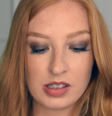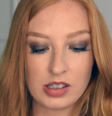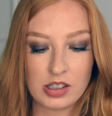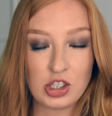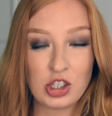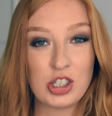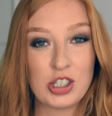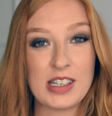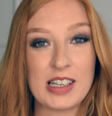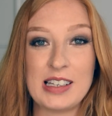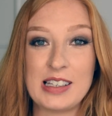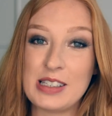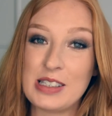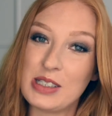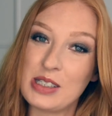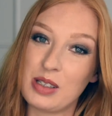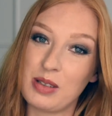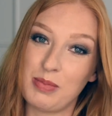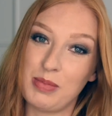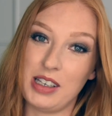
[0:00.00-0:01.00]
she sent
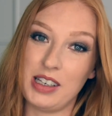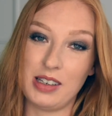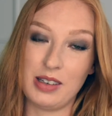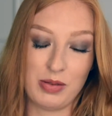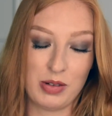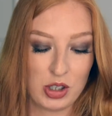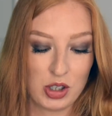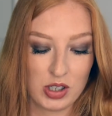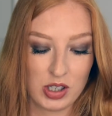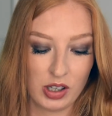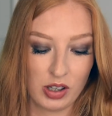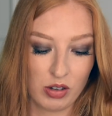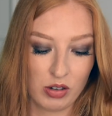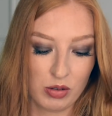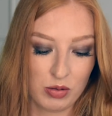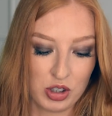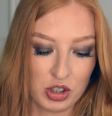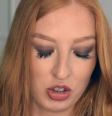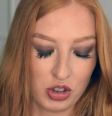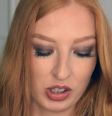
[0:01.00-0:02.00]
it to me, which I thought
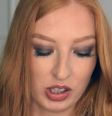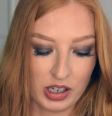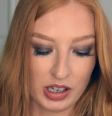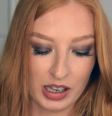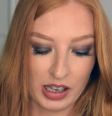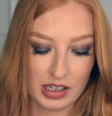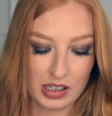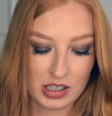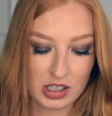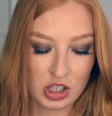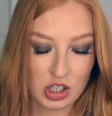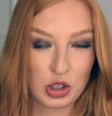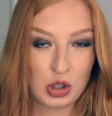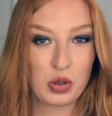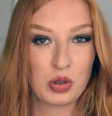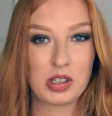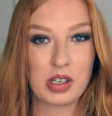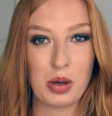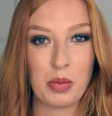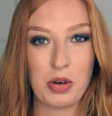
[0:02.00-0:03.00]
was really nice. She
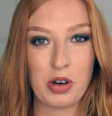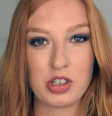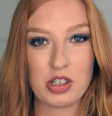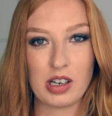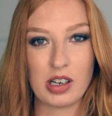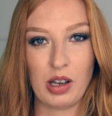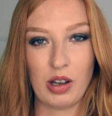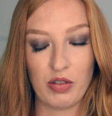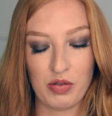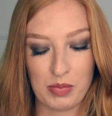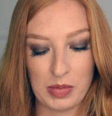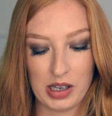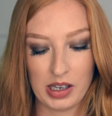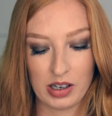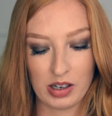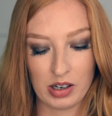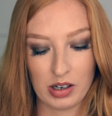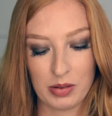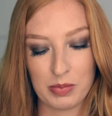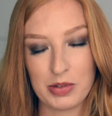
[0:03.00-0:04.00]
knows how much I love
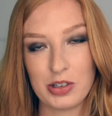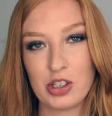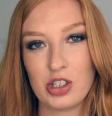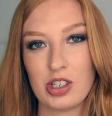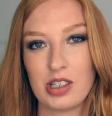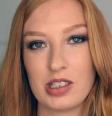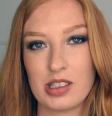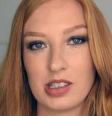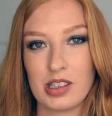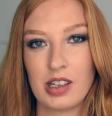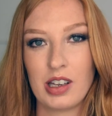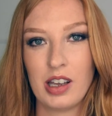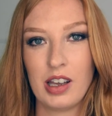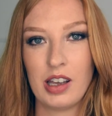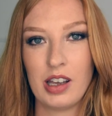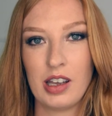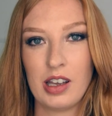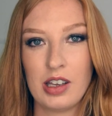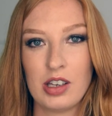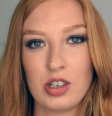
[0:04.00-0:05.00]
makeup, and she's
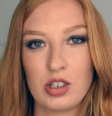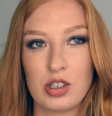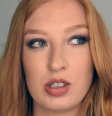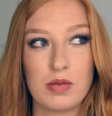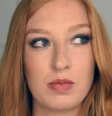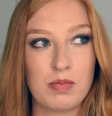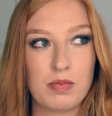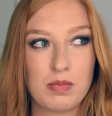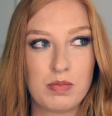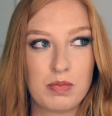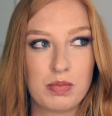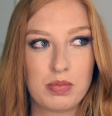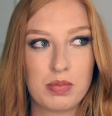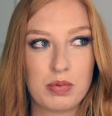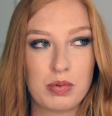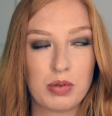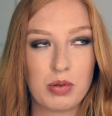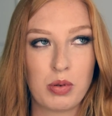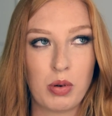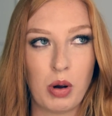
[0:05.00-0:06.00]

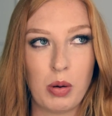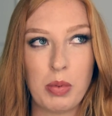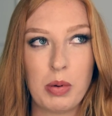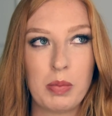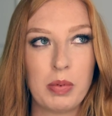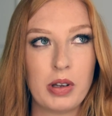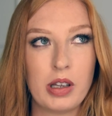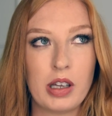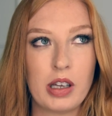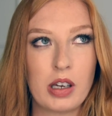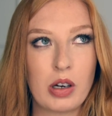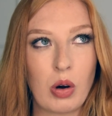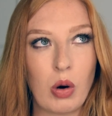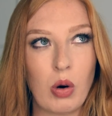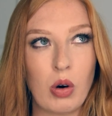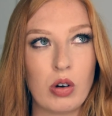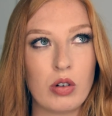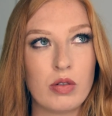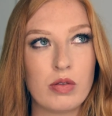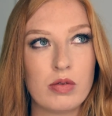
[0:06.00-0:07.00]
probably
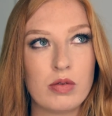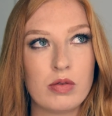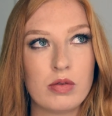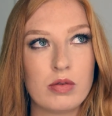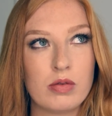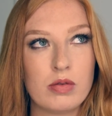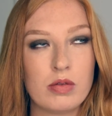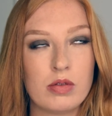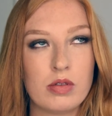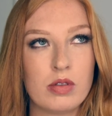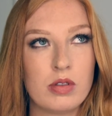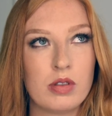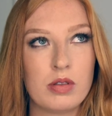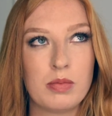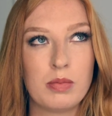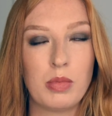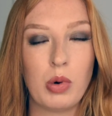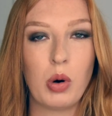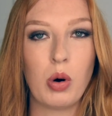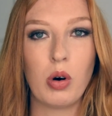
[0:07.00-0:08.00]
got
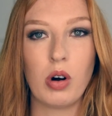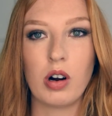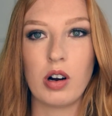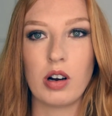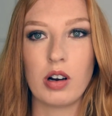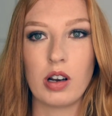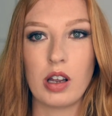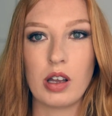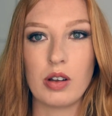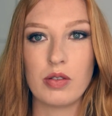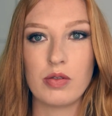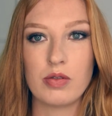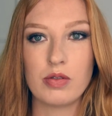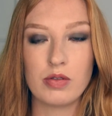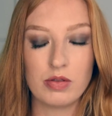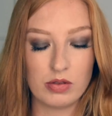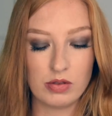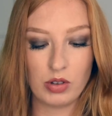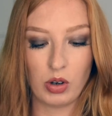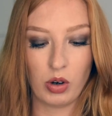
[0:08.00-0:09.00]
more, if
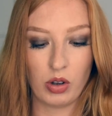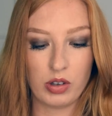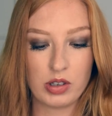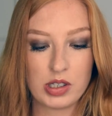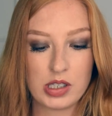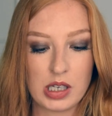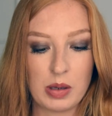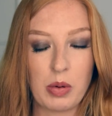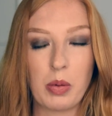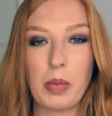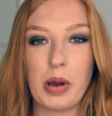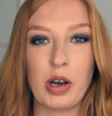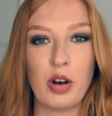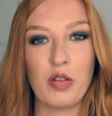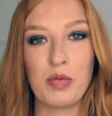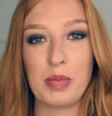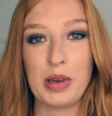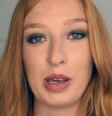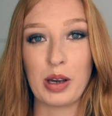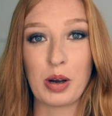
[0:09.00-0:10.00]
not the same amount
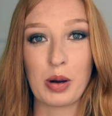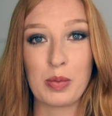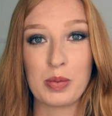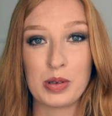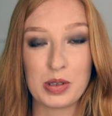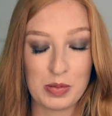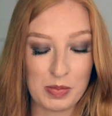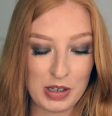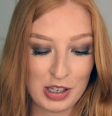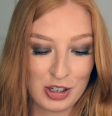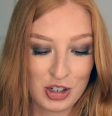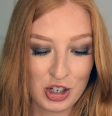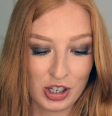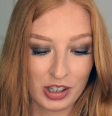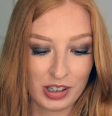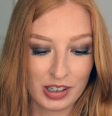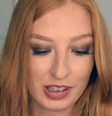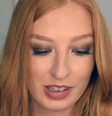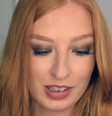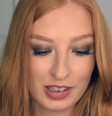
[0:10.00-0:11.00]
of makeup as me,
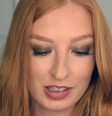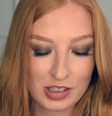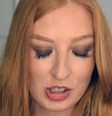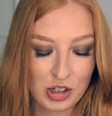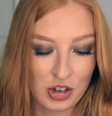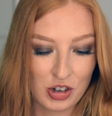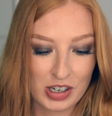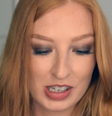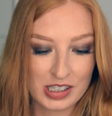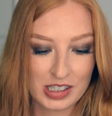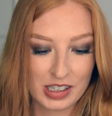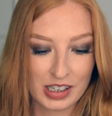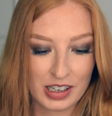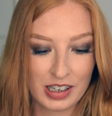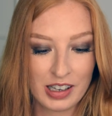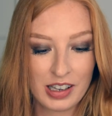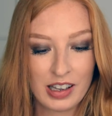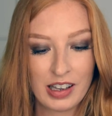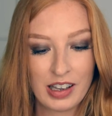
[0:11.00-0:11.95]
Gillian. It's crazy.